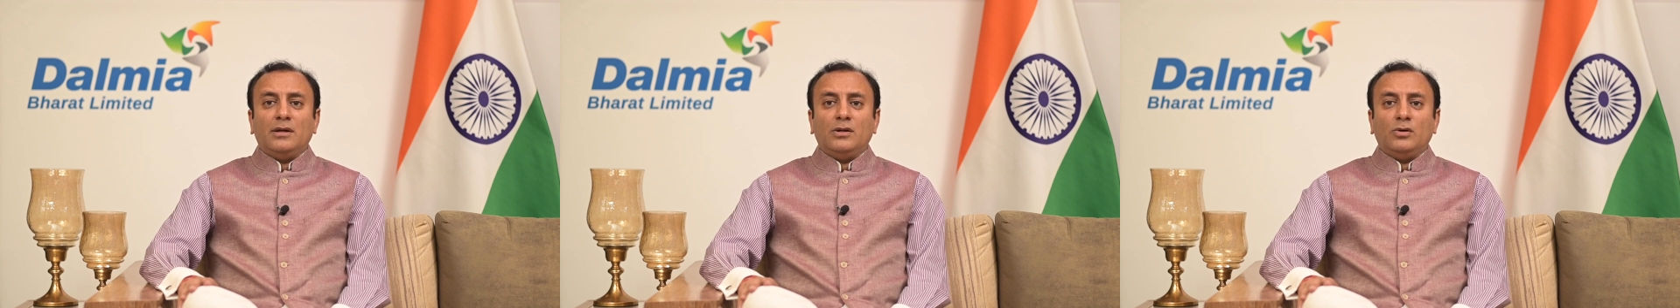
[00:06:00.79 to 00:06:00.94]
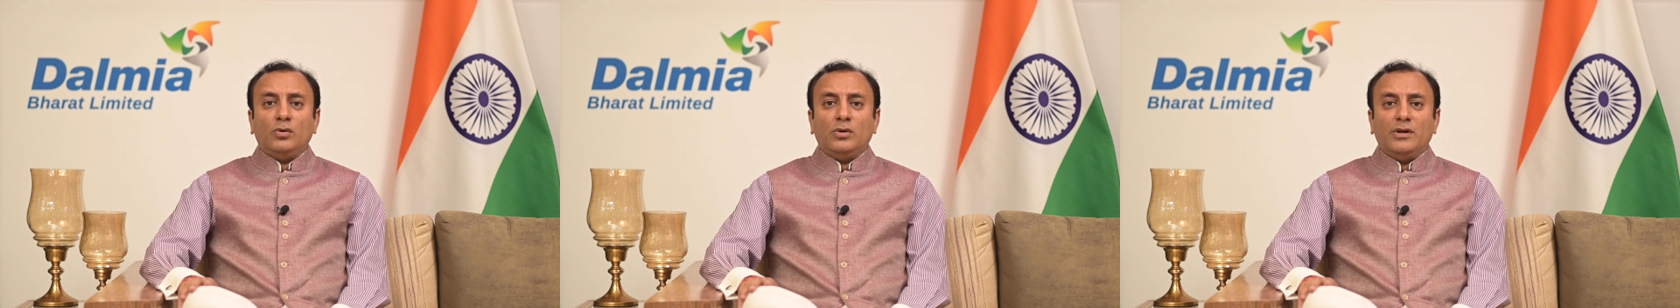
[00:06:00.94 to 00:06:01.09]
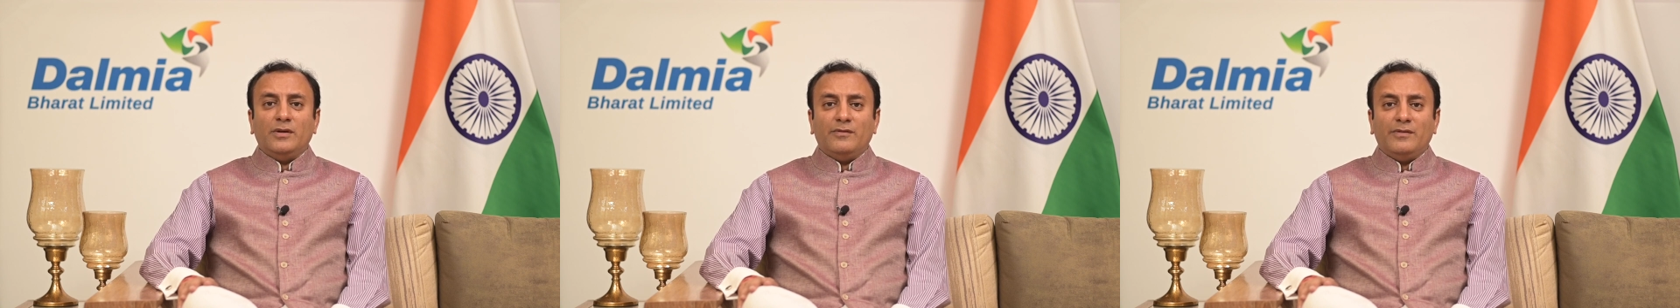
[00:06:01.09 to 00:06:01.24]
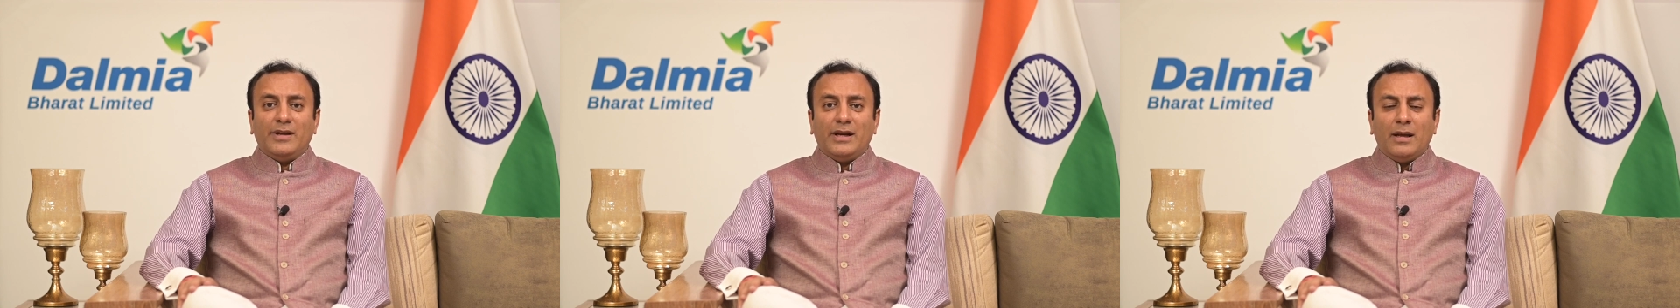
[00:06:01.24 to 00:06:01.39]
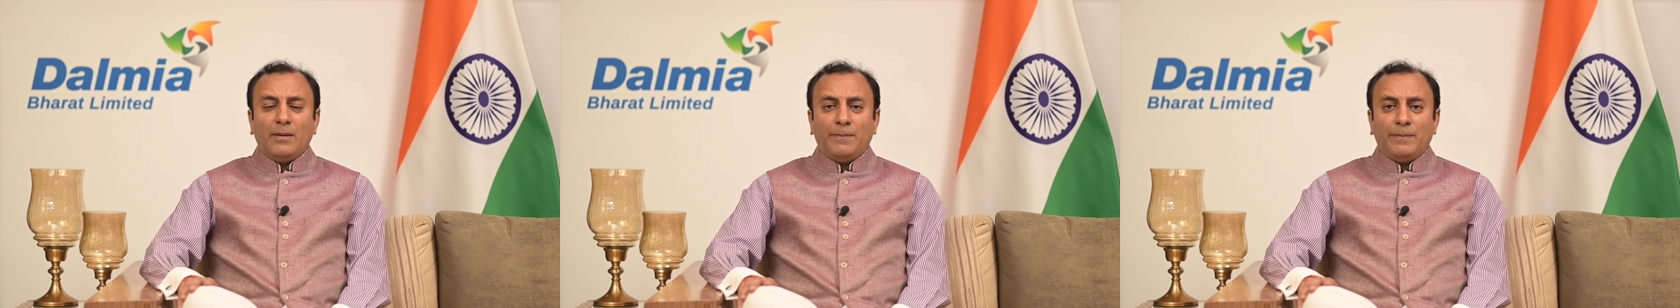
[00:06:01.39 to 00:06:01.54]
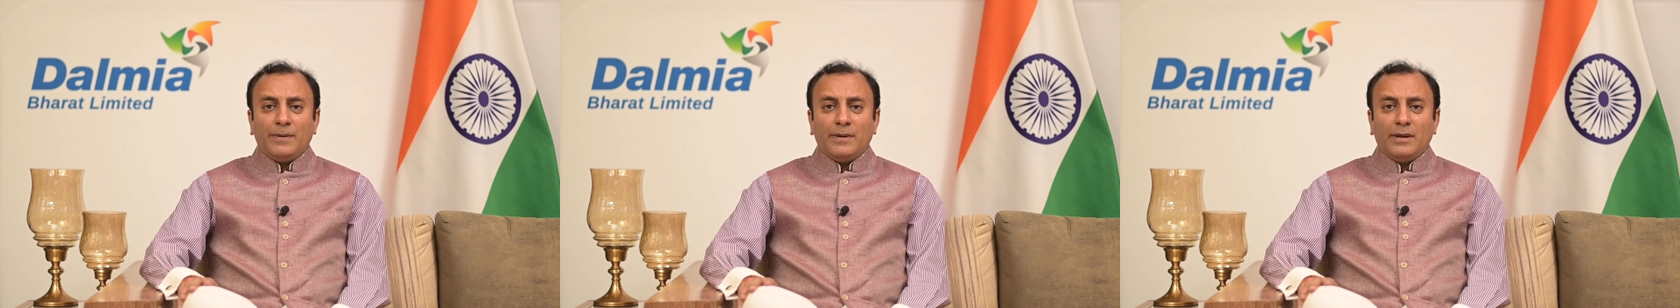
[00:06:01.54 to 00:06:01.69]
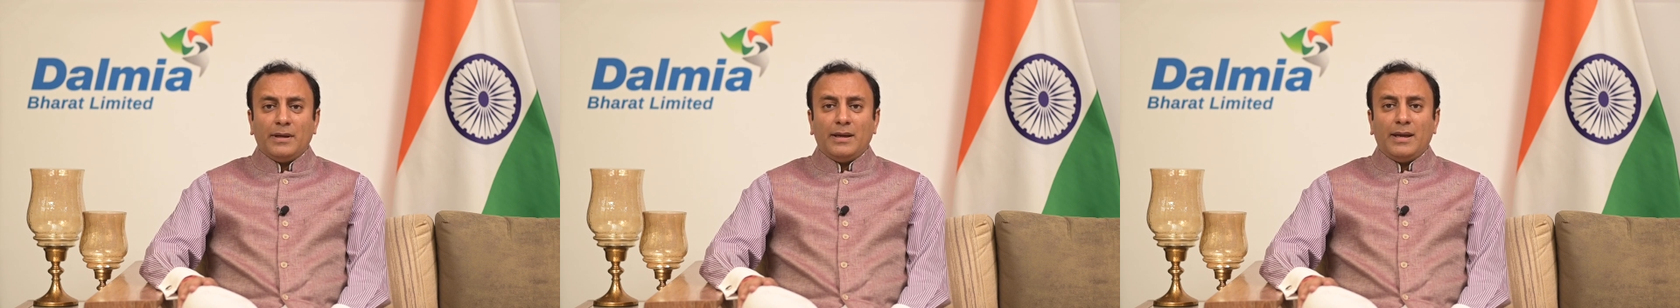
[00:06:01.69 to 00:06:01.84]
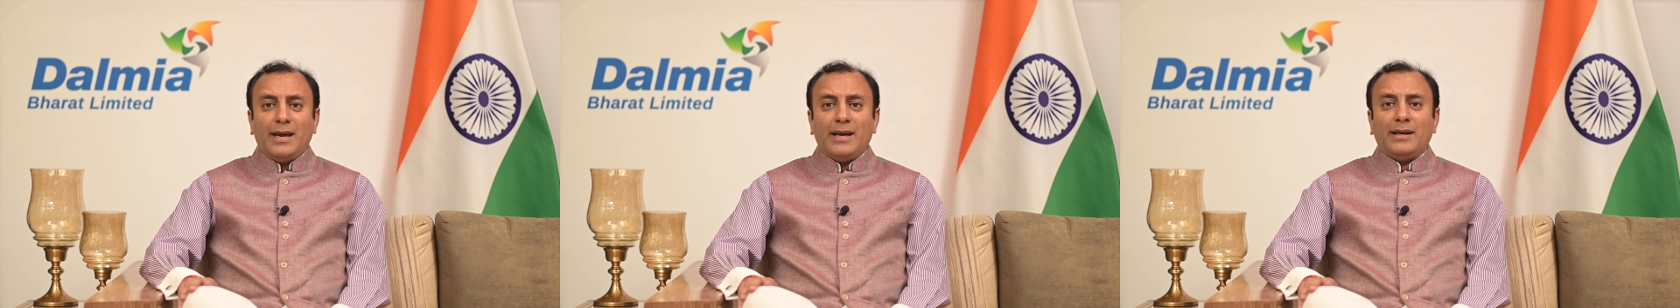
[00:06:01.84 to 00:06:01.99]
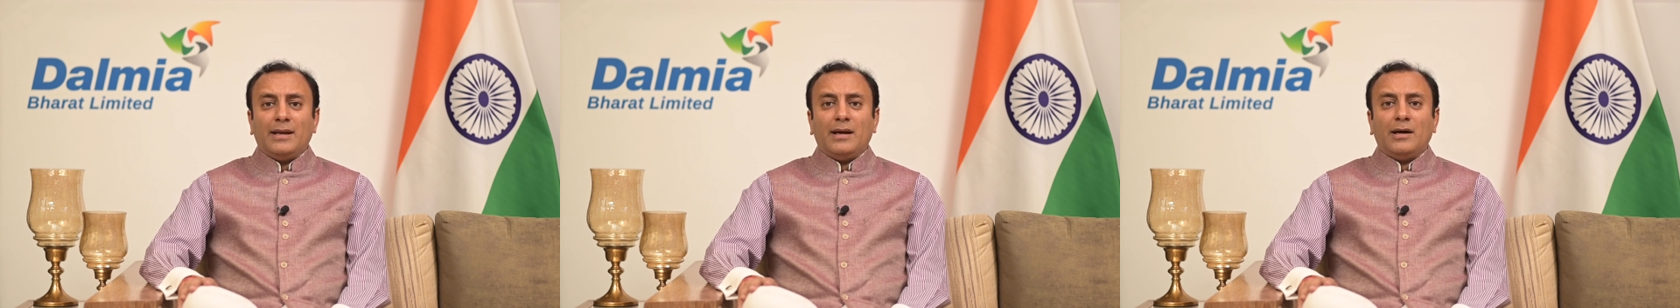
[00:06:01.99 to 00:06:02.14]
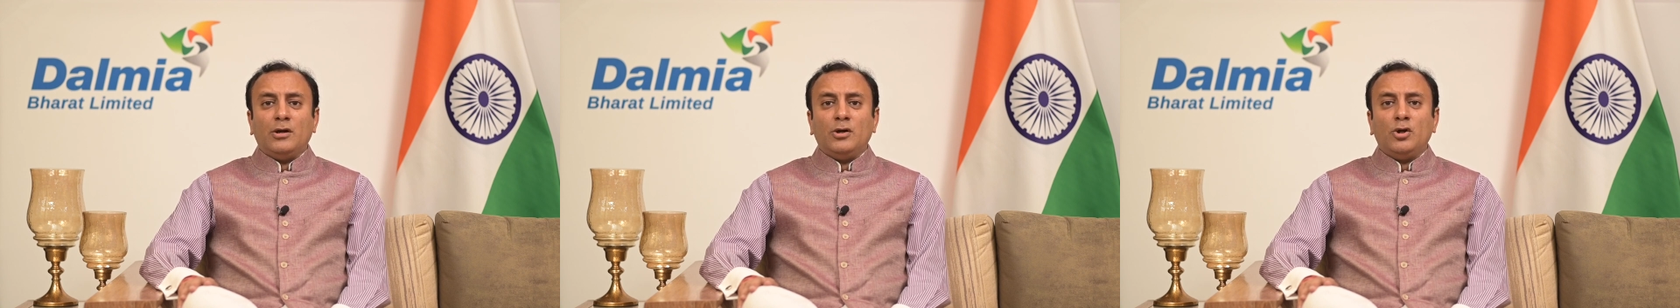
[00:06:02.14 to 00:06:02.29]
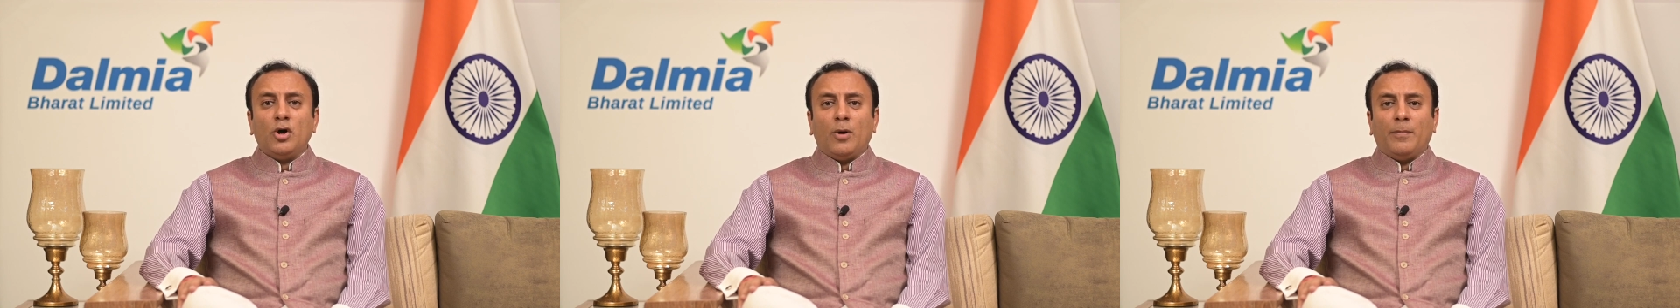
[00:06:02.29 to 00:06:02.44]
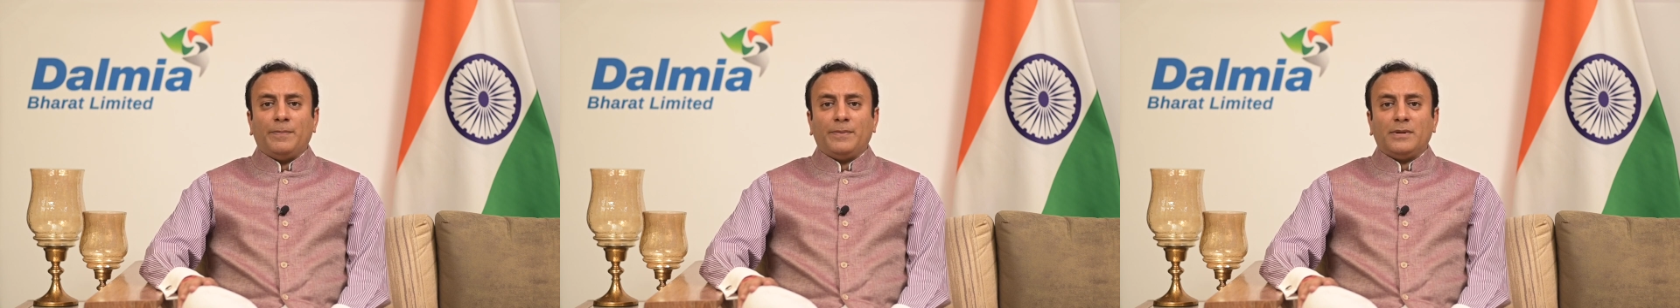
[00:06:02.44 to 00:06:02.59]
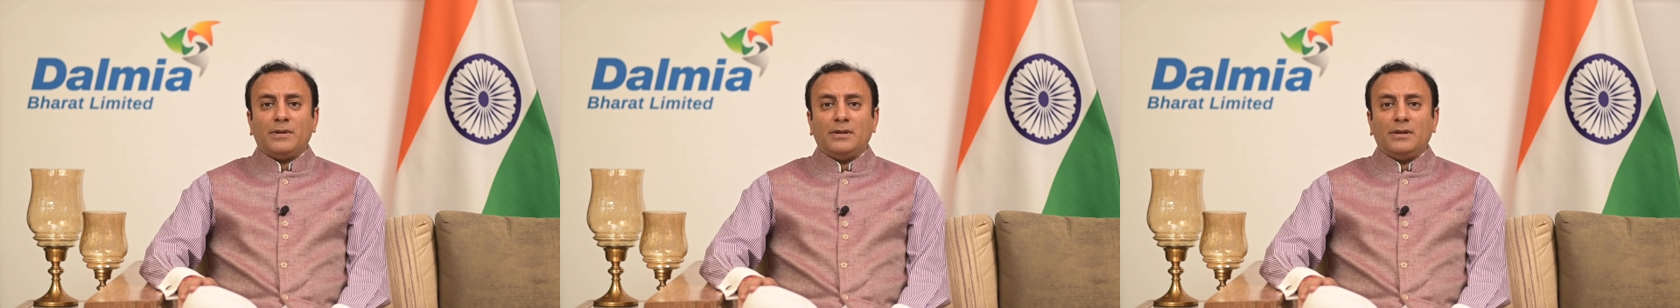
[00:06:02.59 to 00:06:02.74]
to develop and
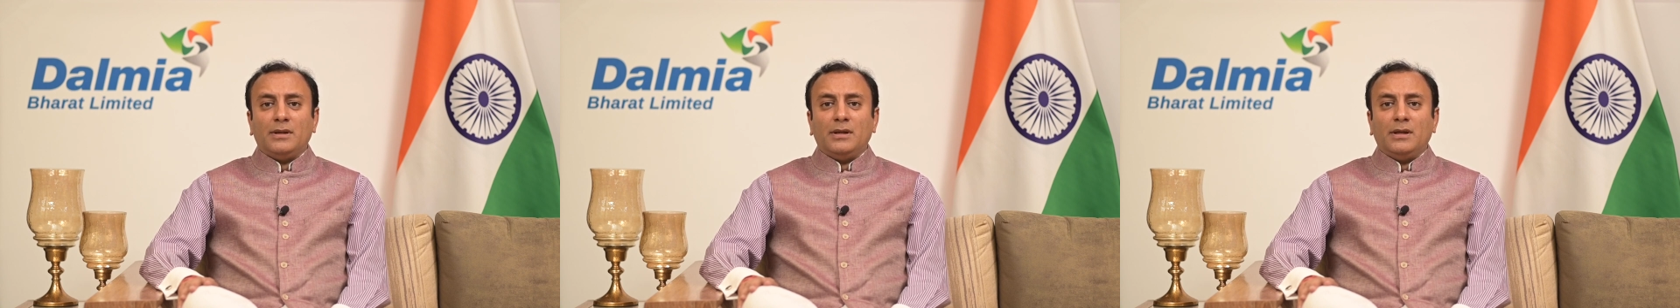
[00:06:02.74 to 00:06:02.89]
adopt